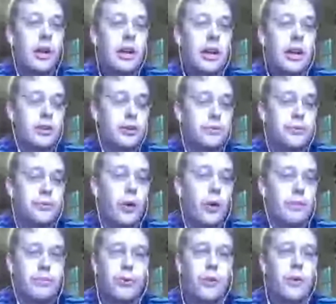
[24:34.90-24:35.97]
It's a
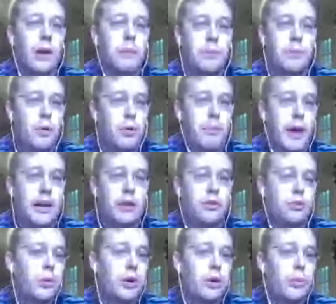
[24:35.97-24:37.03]
4-up, 4-up with
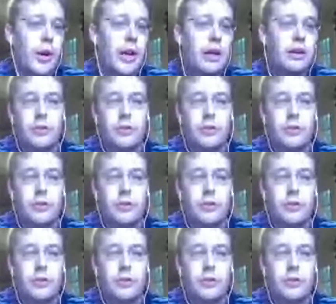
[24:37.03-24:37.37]
-1 Ren.